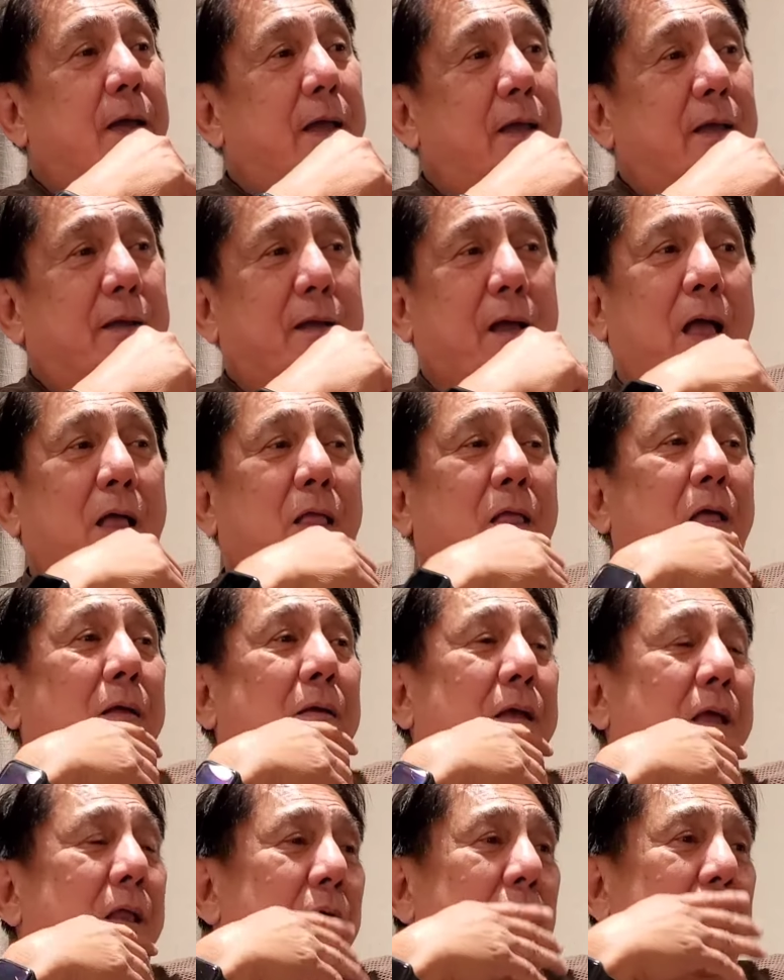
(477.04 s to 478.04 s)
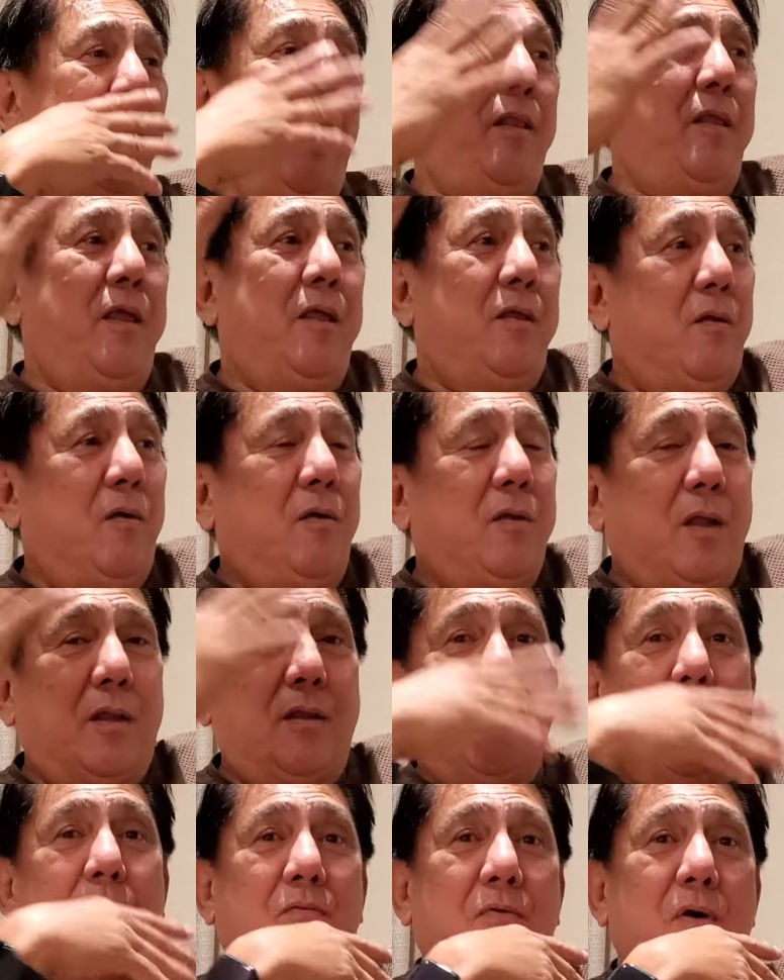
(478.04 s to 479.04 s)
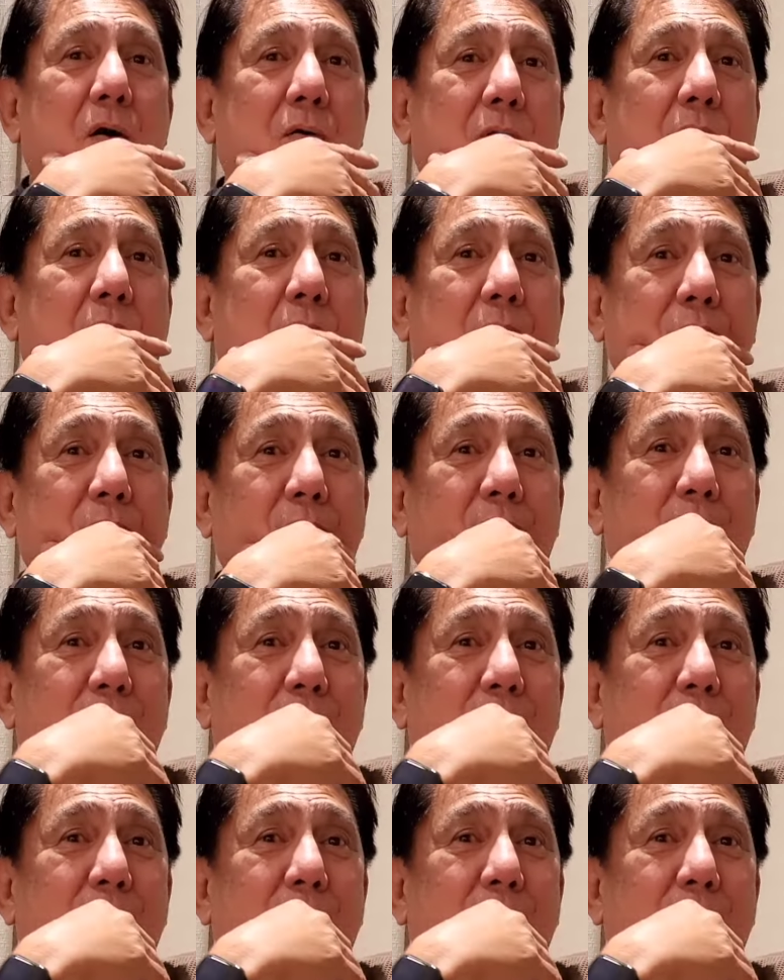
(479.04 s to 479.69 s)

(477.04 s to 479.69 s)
he, I, you know, I didn't know that he found out